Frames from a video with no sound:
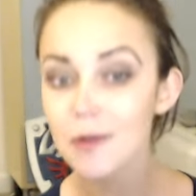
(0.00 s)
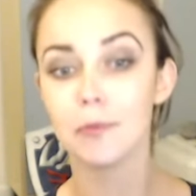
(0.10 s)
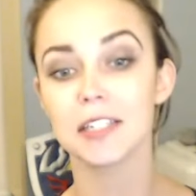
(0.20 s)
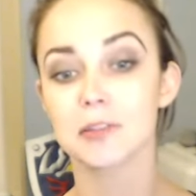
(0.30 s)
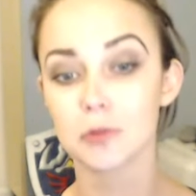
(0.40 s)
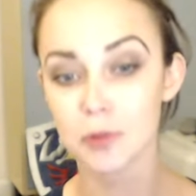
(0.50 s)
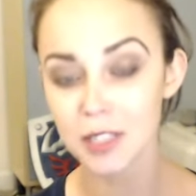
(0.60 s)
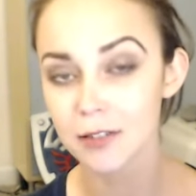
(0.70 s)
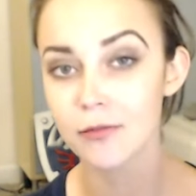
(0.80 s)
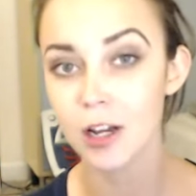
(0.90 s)
but it's really
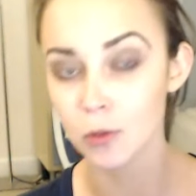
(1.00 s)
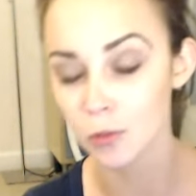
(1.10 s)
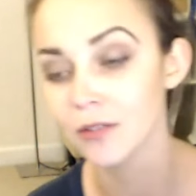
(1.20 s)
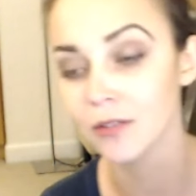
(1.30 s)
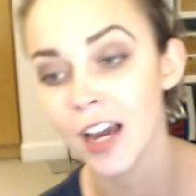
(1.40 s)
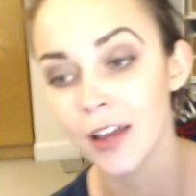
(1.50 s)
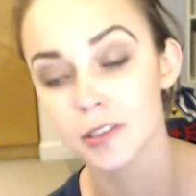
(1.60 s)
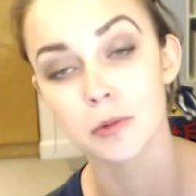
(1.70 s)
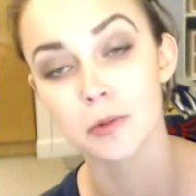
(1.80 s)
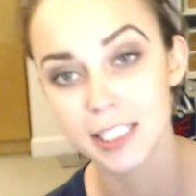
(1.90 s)
fun when we find
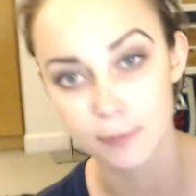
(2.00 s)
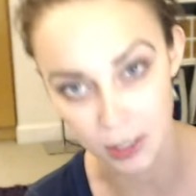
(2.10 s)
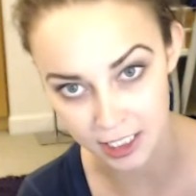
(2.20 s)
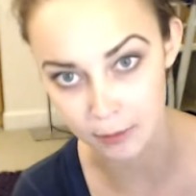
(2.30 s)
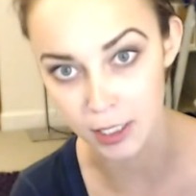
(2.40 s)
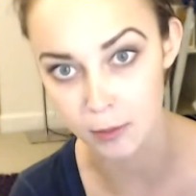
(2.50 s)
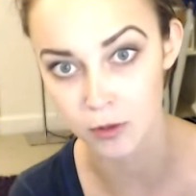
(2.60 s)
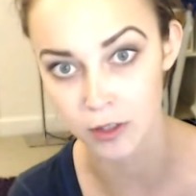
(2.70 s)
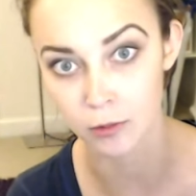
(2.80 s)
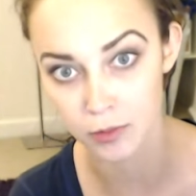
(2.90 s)
those really spunky people
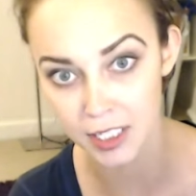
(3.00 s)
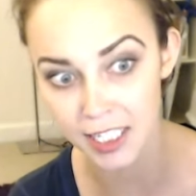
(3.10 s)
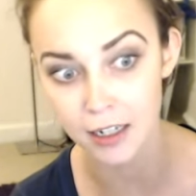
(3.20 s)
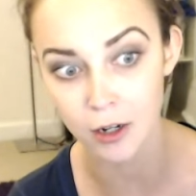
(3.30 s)
that really not